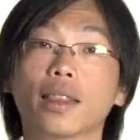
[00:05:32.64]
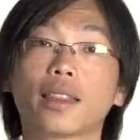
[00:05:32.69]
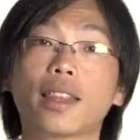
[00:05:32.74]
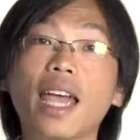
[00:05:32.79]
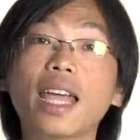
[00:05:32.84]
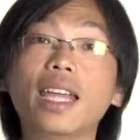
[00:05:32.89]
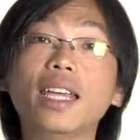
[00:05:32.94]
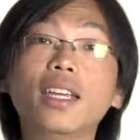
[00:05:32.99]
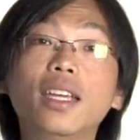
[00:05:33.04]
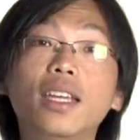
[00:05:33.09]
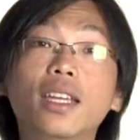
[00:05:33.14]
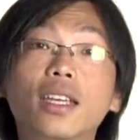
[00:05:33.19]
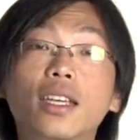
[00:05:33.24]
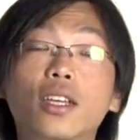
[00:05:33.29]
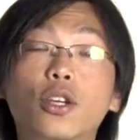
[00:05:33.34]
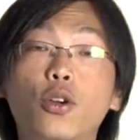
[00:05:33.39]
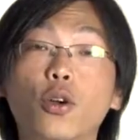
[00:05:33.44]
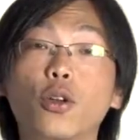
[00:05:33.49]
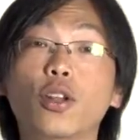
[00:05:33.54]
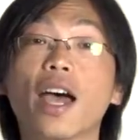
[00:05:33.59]
they
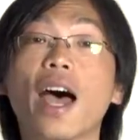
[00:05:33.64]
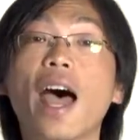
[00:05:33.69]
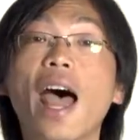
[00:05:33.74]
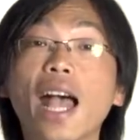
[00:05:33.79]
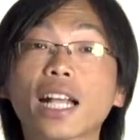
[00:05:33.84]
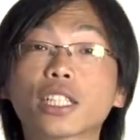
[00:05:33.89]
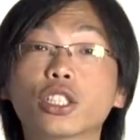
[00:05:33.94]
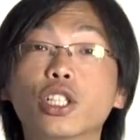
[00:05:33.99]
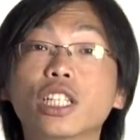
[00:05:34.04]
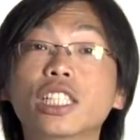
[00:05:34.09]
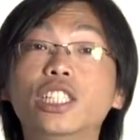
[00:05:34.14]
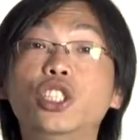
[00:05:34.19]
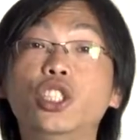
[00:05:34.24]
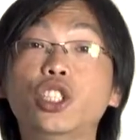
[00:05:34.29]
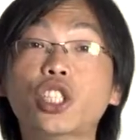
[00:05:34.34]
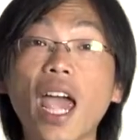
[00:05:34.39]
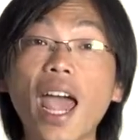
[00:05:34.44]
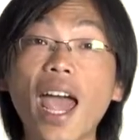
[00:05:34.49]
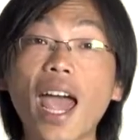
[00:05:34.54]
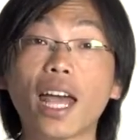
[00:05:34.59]
could actually
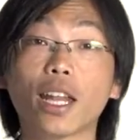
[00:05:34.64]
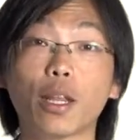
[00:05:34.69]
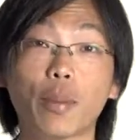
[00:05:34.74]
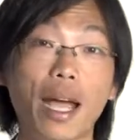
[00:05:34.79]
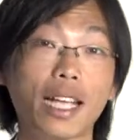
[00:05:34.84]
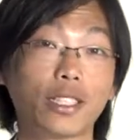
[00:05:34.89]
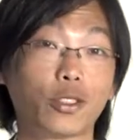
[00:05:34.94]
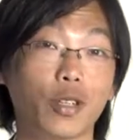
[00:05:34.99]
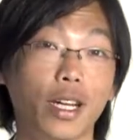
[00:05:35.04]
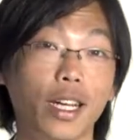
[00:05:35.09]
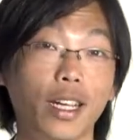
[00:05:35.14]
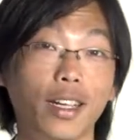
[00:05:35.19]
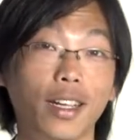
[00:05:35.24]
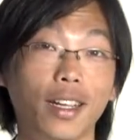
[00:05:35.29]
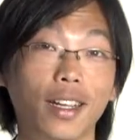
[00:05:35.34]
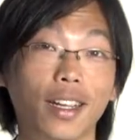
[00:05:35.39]
share the battery.